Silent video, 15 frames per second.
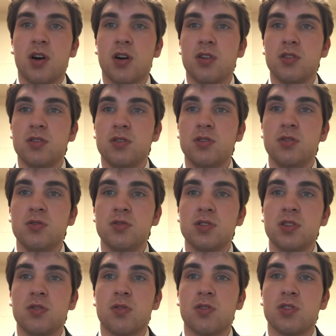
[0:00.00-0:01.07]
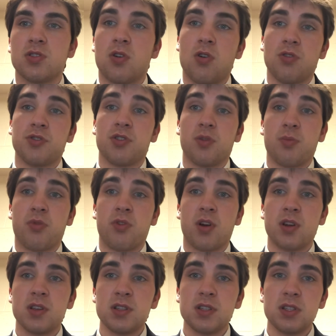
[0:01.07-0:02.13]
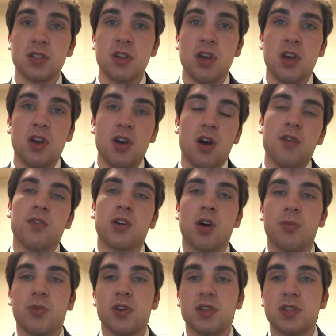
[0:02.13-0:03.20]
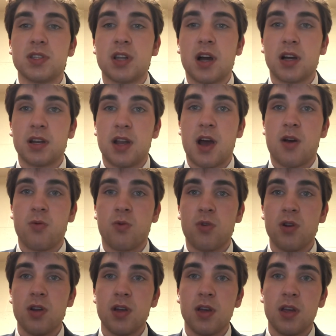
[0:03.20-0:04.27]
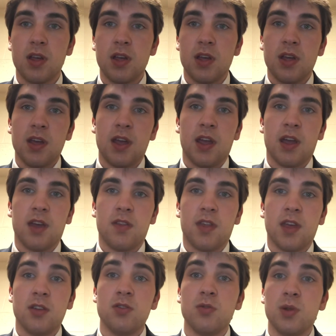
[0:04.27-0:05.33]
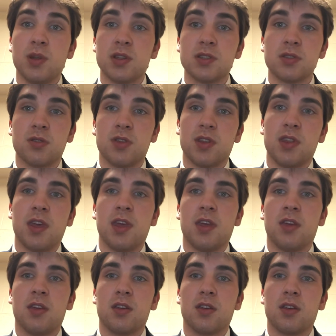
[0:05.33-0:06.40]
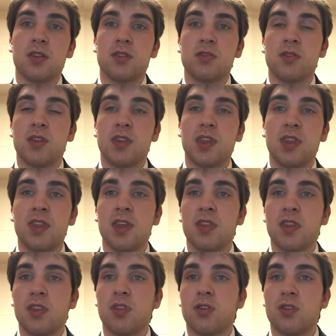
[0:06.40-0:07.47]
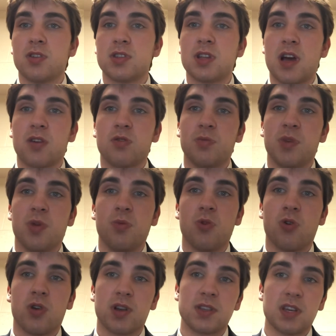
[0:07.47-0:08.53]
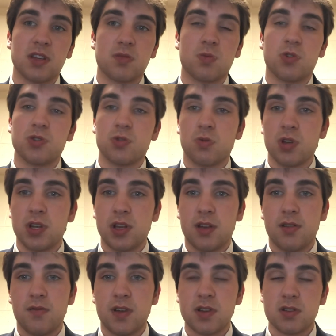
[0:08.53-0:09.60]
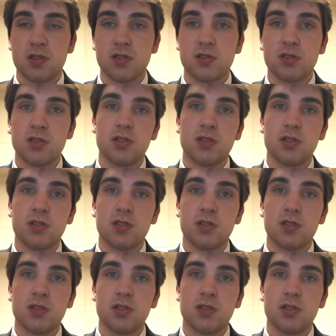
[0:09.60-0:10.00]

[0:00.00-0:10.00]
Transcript: used in order to alter the price of a company's stock downward. And they do this so that they think that their stock would be more accessible to retail investors.